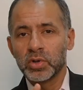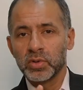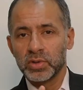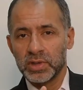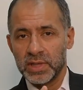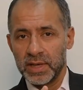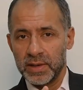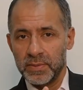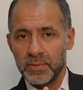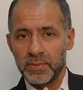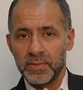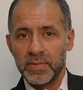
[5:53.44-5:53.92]
to
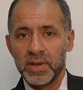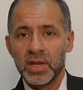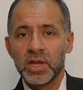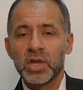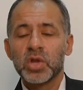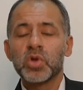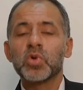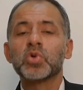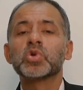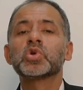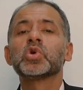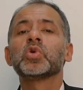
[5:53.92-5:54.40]
them,
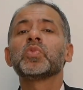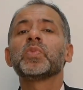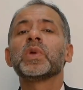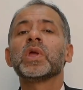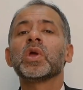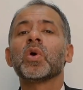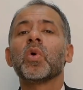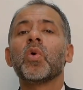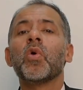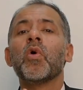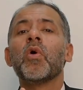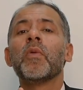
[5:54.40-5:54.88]
you should
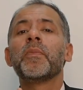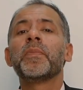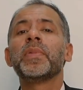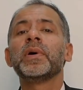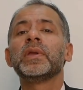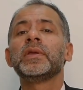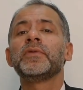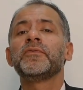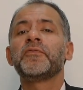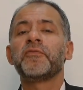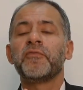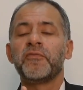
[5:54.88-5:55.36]
be
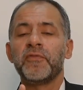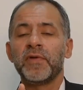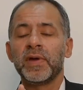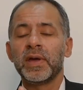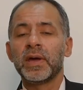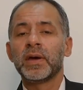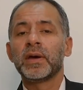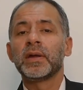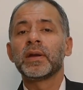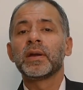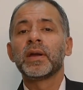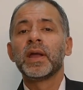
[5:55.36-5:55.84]
open,
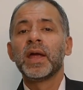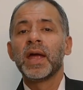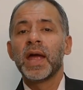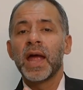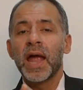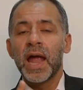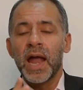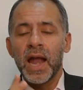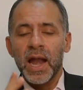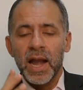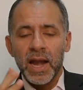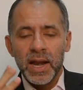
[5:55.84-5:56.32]
fair,
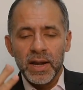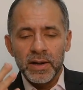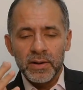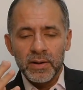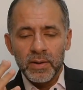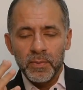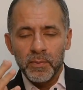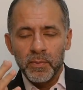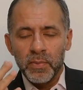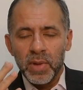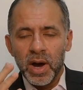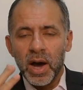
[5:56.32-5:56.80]

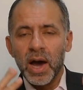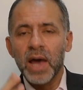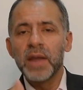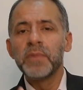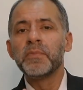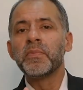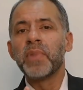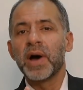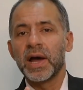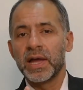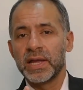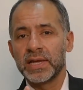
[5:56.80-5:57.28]
and
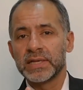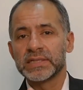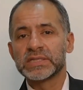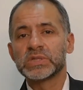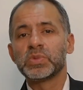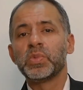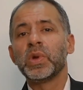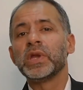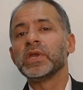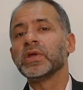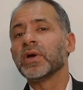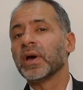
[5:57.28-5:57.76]

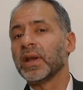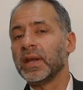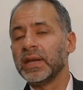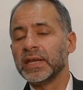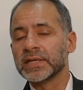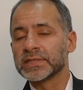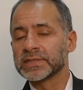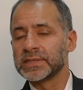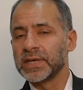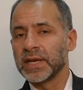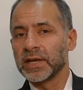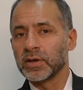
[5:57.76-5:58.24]
unbiased when you are
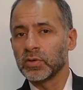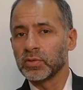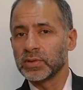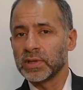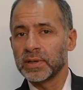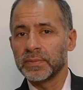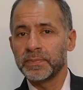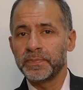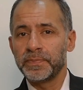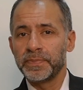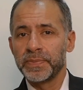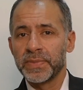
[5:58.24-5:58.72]
listening to
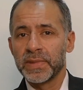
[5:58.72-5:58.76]
them.